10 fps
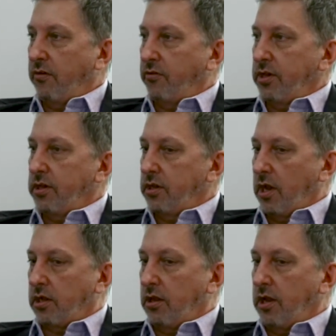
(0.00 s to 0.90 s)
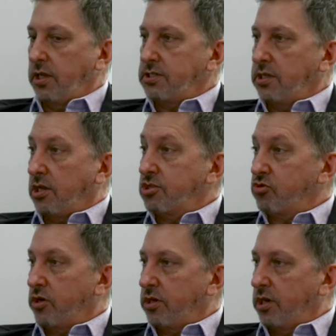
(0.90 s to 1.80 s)
I have a client in
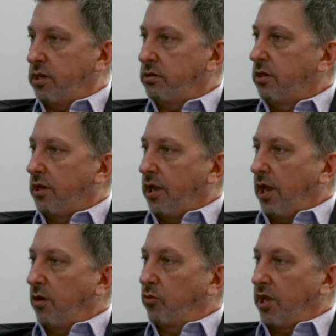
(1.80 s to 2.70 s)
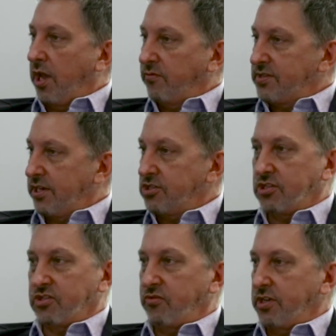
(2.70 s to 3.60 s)
Australia, and we have
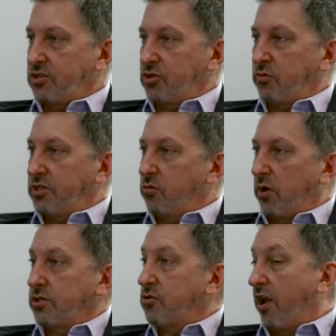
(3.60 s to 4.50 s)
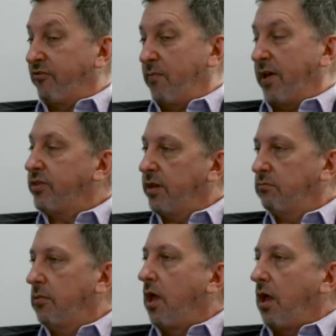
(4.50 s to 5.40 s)
sessions via Zoom as well. So I've met
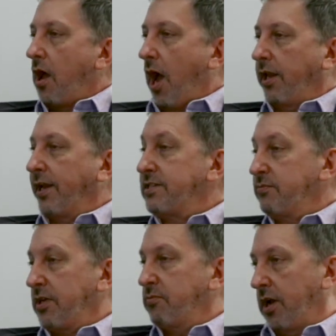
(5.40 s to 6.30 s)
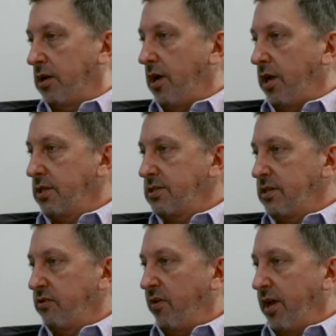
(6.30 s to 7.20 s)
them. I like to meet my
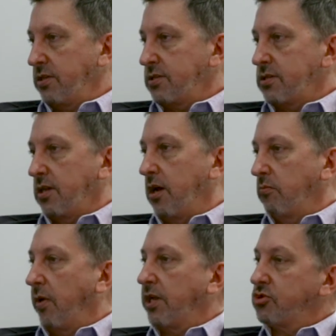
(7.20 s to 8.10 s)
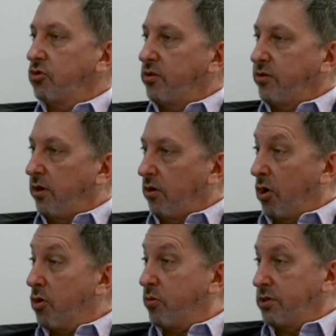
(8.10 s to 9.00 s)
clients in advance, make sure that
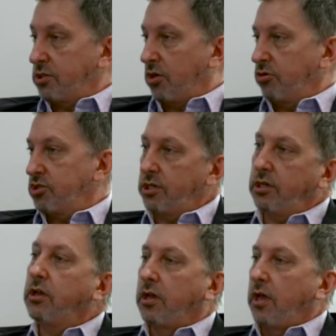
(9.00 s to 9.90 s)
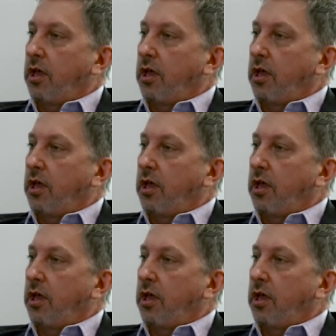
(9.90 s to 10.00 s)
they're open to coaching,